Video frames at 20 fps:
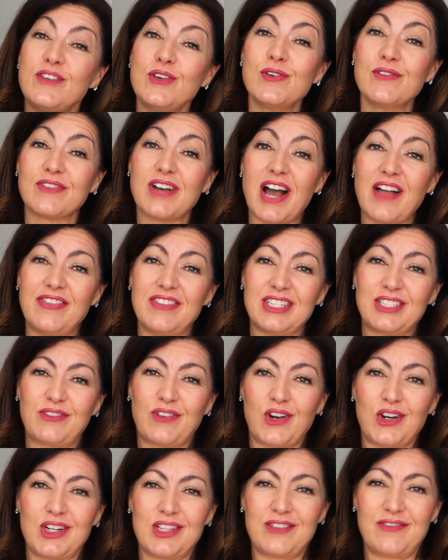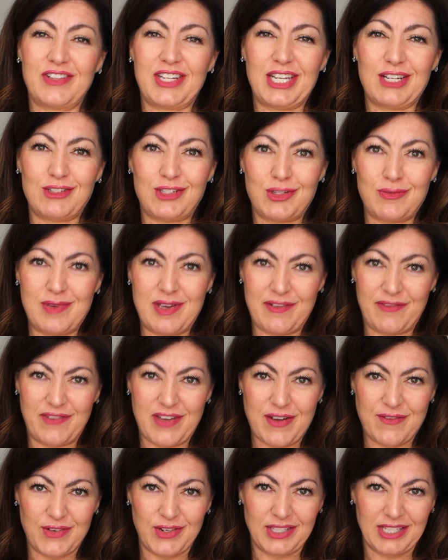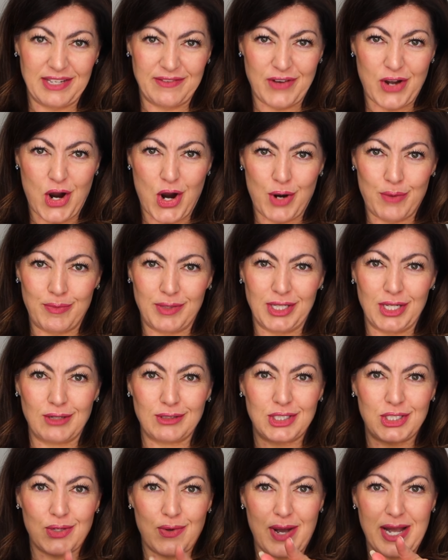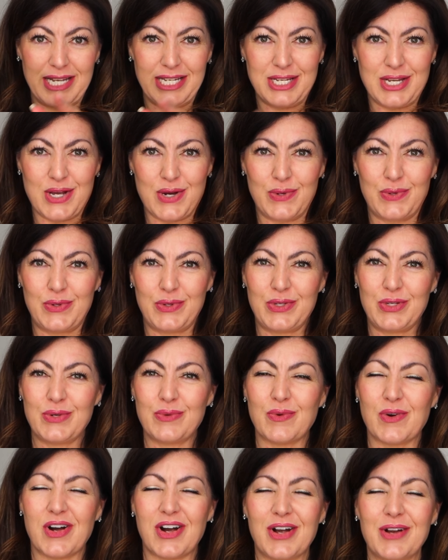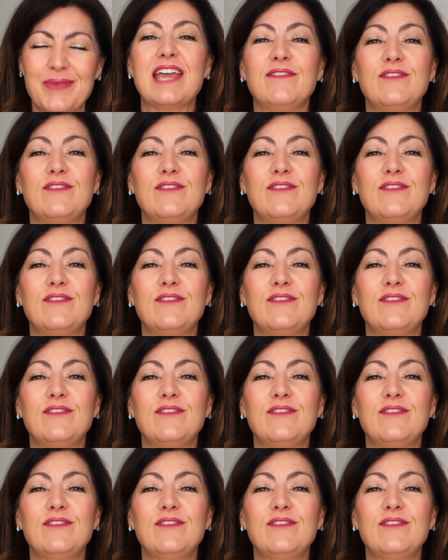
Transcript: you have gotten this far into the video, do me a favor and leave a heart below so I know who you are.